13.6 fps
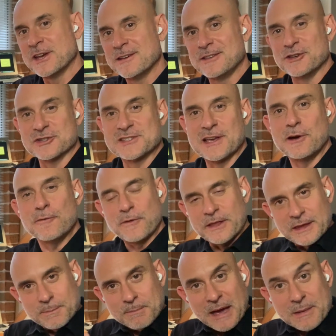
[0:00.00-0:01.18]
yourself and
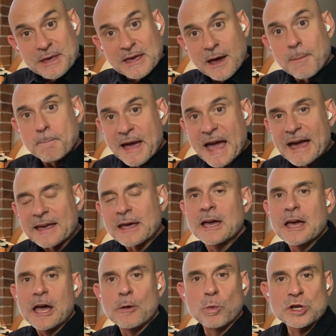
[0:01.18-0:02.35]
then maybe come back
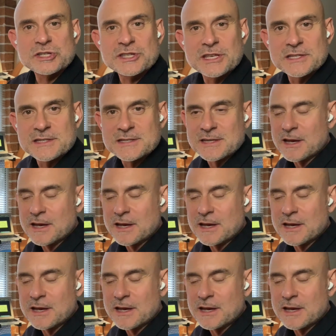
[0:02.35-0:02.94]
and watch this